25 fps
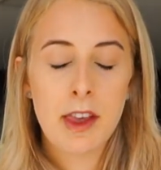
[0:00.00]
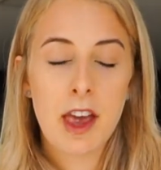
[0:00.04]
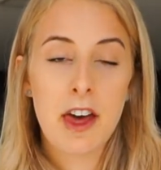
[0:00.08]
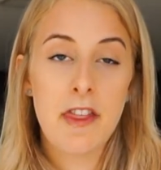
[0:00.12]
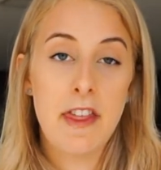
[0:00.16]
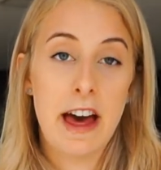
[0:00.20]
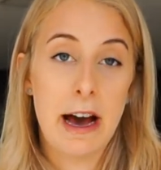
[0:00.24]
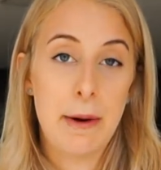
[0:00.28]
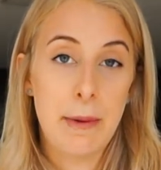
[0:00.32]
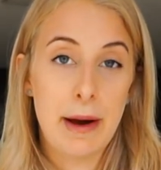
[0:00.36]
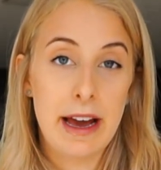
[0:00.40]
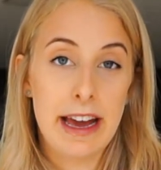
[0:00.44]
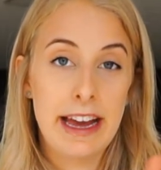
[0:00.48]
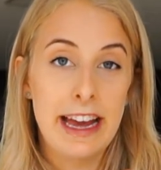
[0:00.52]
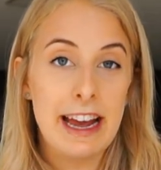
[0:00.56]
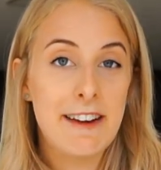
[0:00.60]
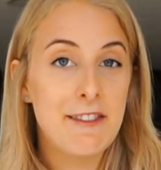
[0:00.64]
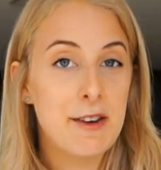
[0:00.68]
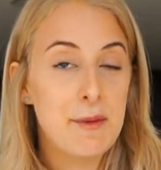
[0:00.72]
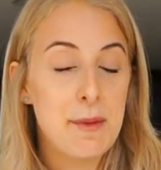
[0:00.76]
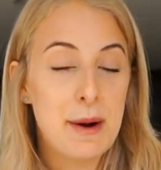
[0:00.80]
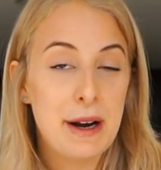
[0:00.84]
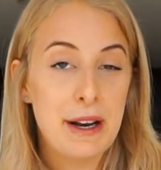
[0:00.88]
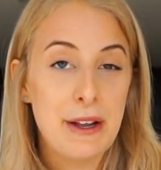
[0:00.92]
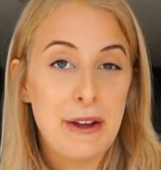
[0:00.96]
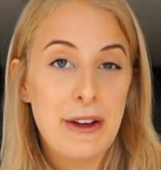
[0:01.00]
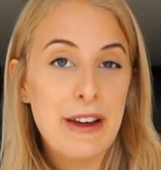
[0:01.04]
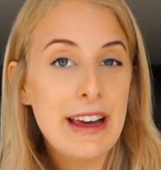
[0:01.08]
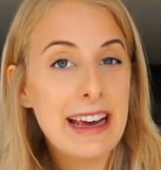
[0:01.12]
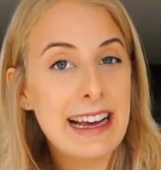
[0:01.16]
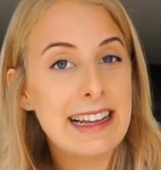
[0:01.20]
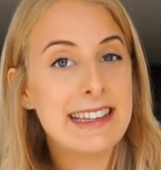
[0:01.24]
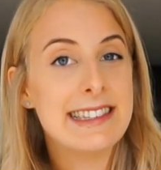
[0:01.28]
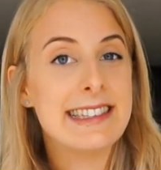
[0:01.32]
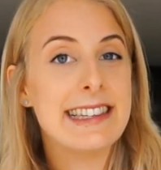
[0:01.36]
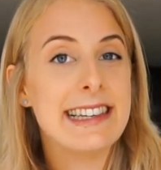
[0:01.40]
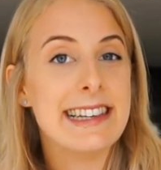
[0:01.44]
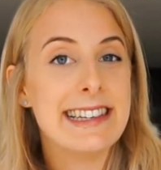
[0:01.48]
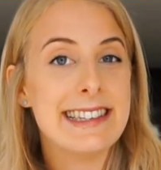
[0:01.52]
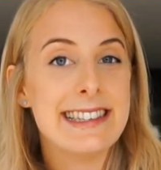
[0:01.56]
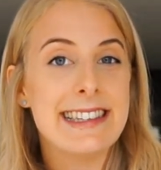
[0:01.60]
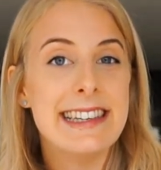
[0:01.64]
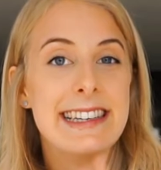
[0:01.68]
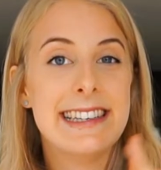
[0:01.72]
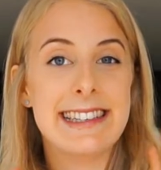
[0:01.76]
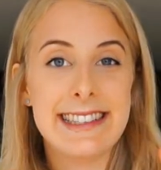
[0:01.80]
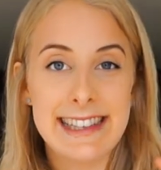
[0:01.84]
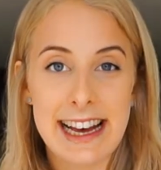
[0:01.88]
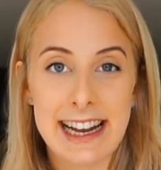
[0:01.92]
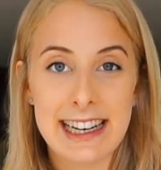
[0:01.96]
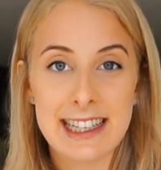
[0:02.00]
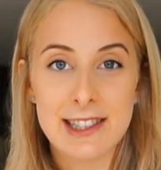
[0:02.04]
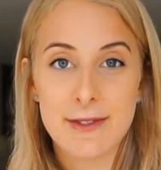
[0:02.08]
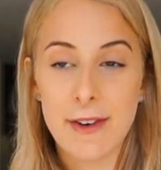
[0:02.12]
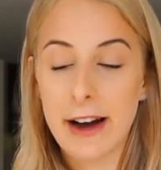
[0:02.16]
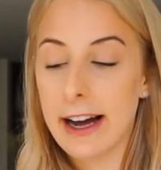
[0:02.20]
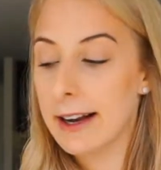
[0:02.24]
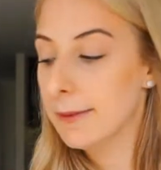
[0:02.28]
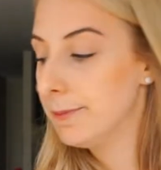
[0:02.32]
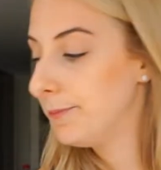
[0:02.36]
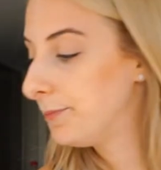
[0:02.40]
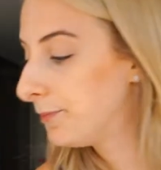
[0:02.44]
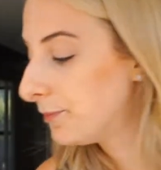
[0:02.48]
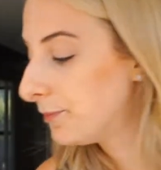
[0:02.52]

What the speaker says: That way everybody who eats is satisfied.